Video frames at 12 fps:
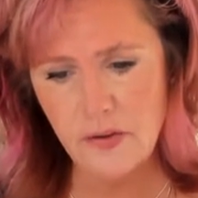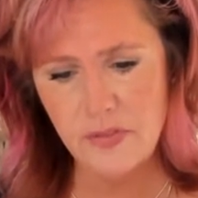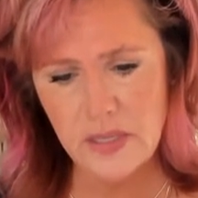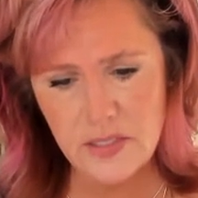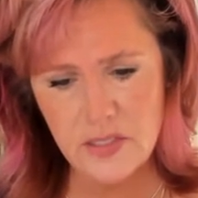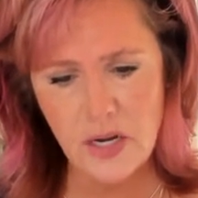If
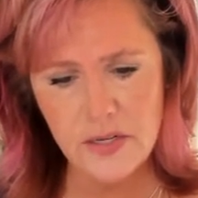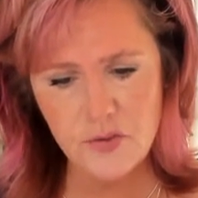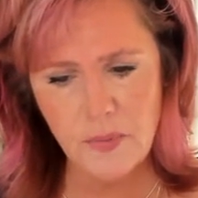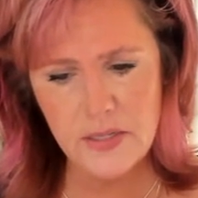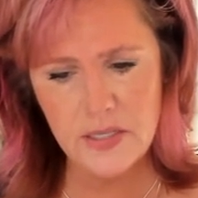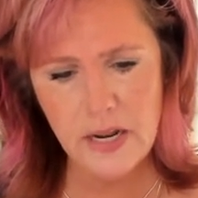this does
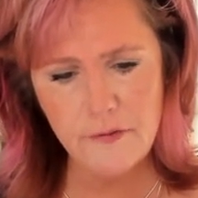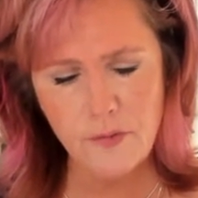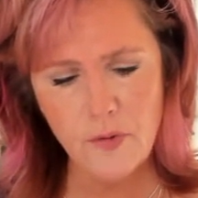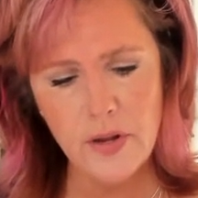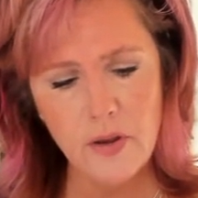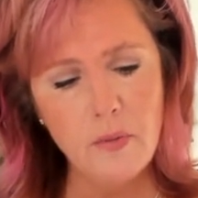resonate
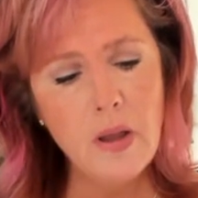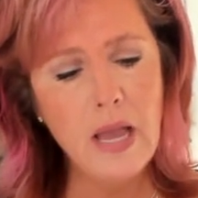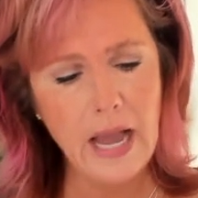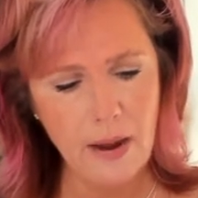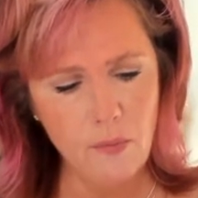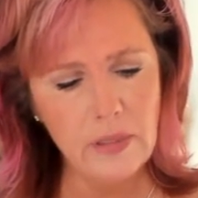for you,
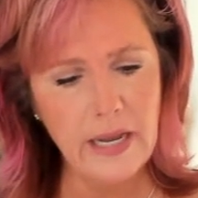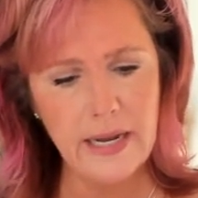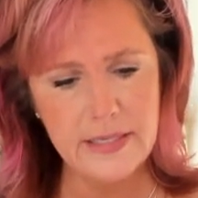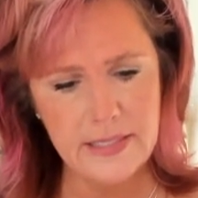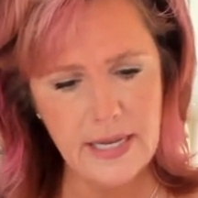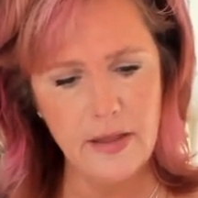I like
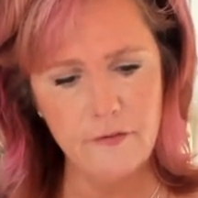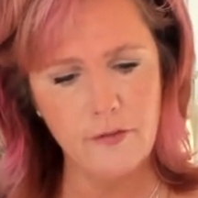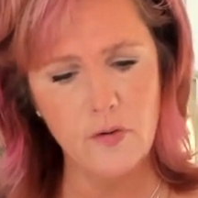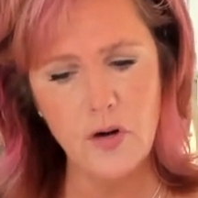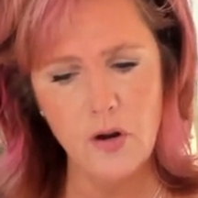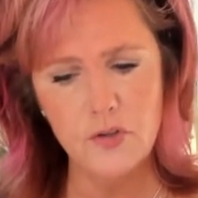I said,
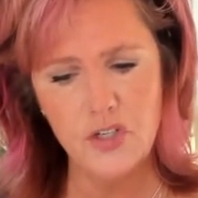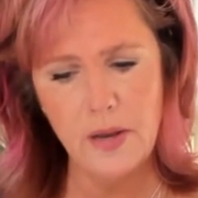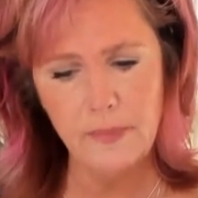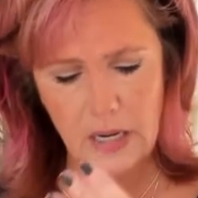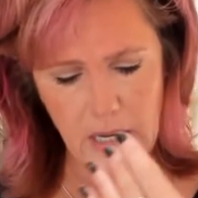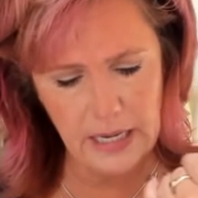Virgo,
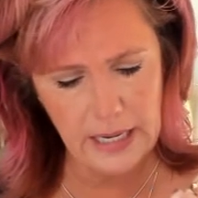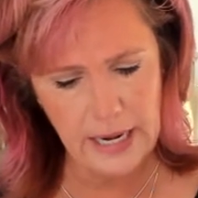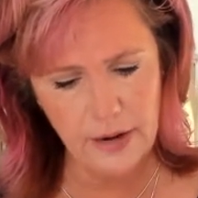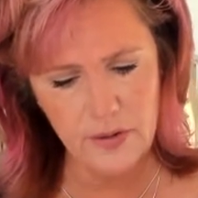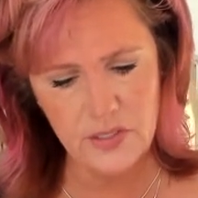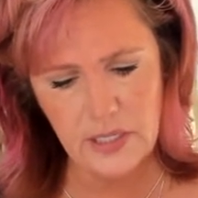Gemini,
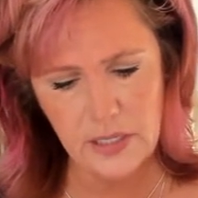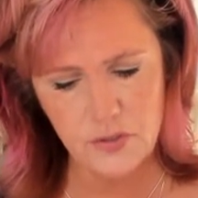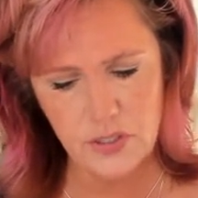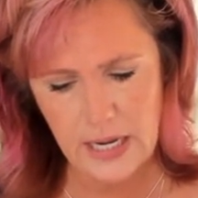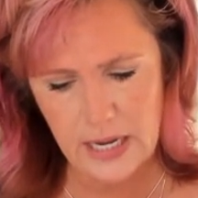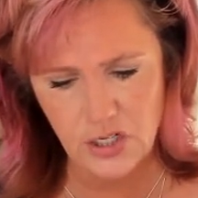Aries, Leo,
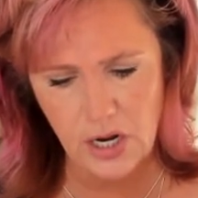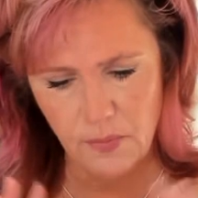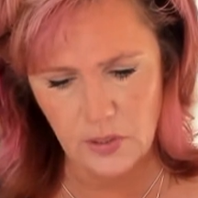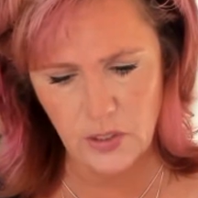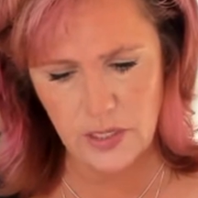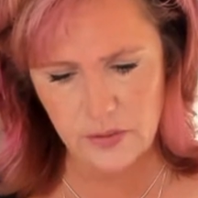Sag, I
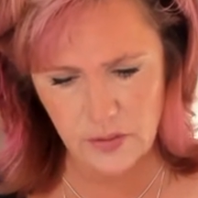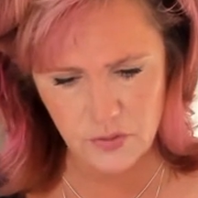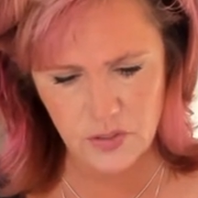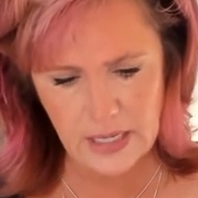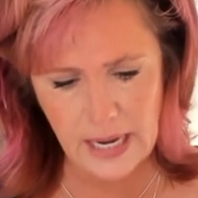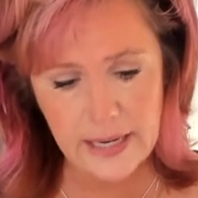will look at
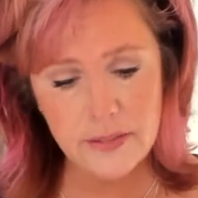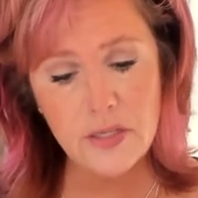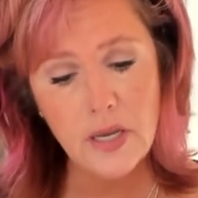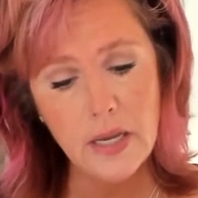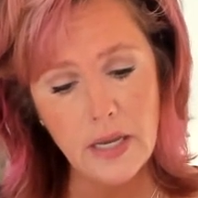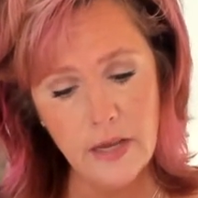those
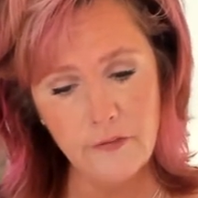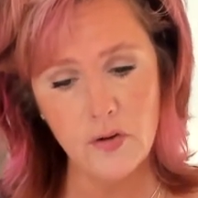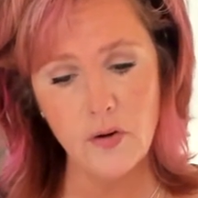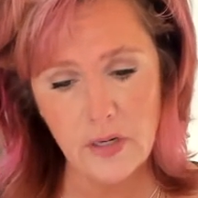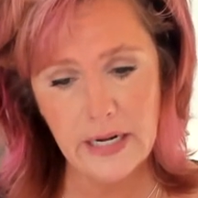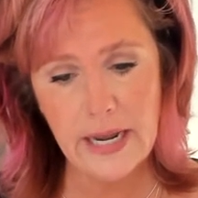signs if
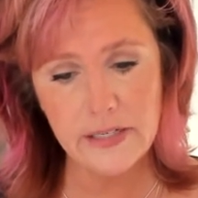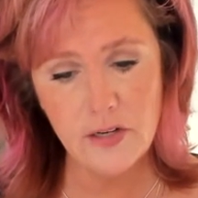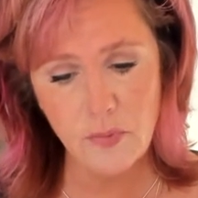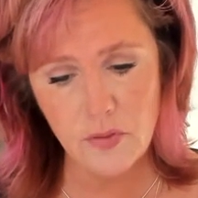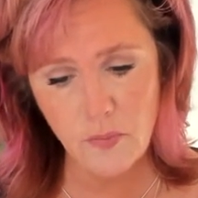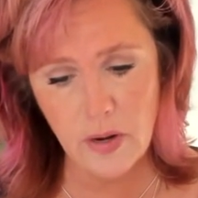you're
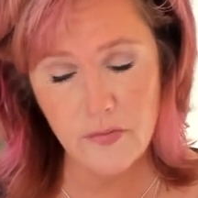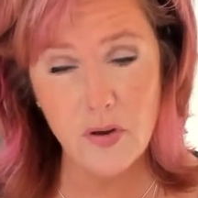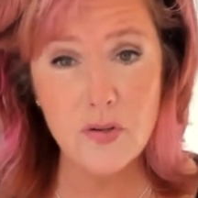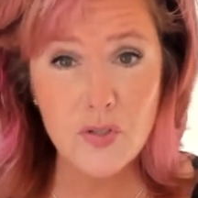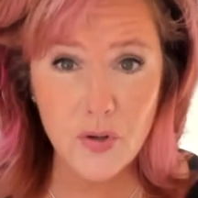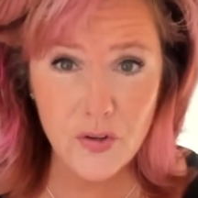connected with one of
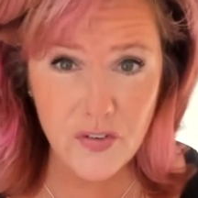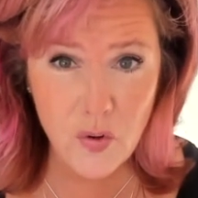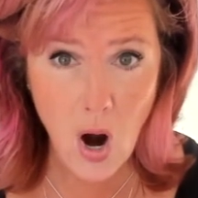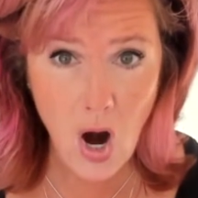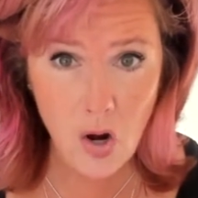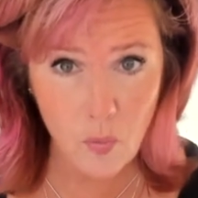those or if
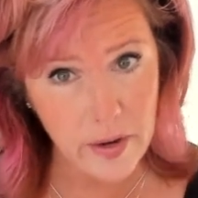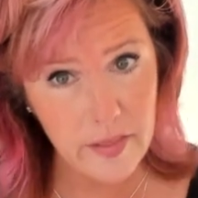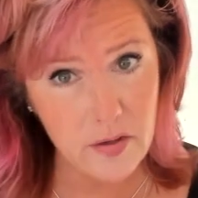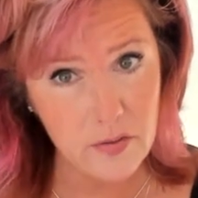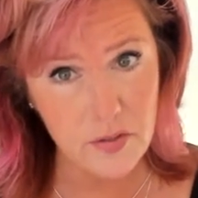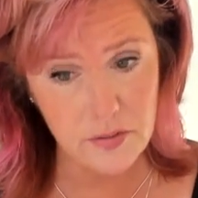you are one
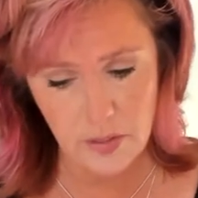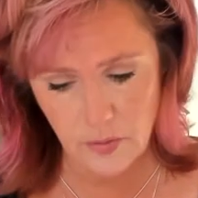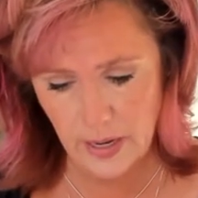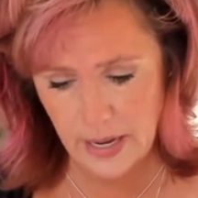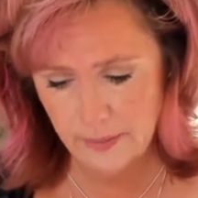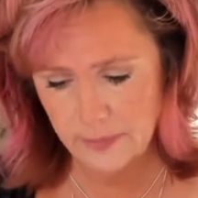of those.
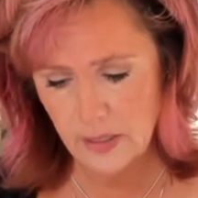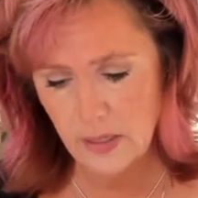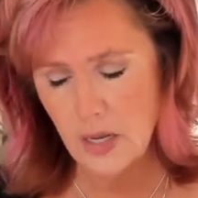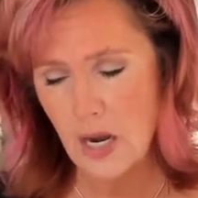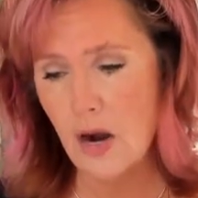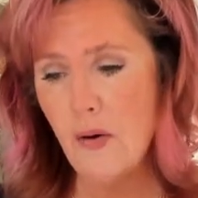Okay?
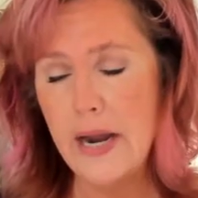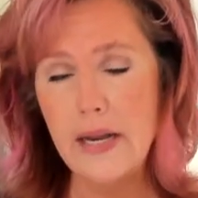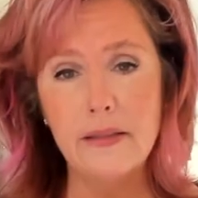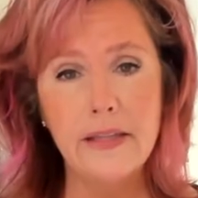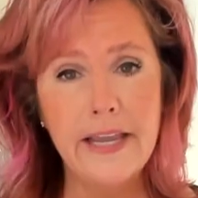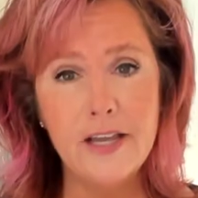All
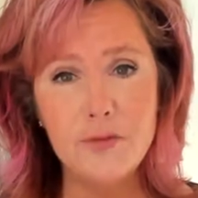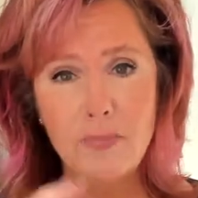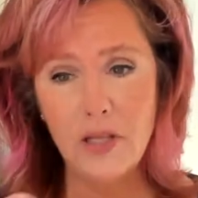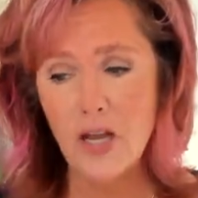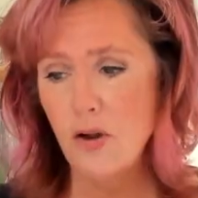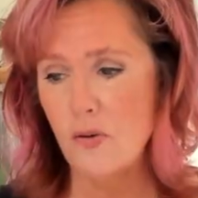right, link is
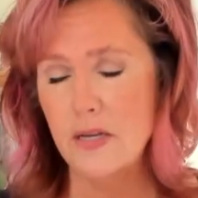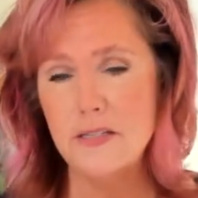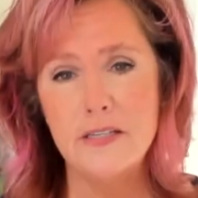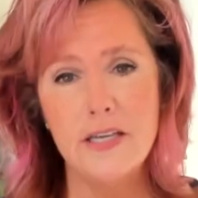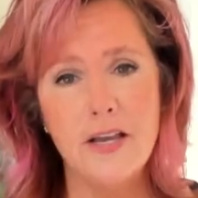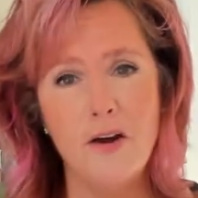below. I'll
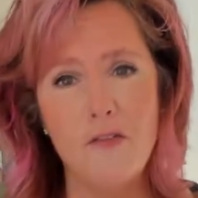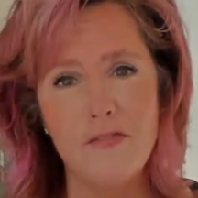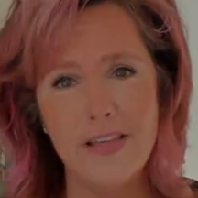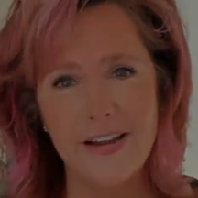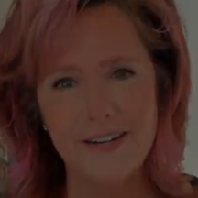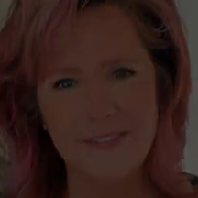see you
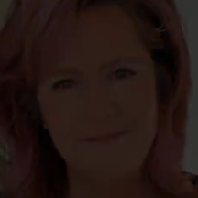over there.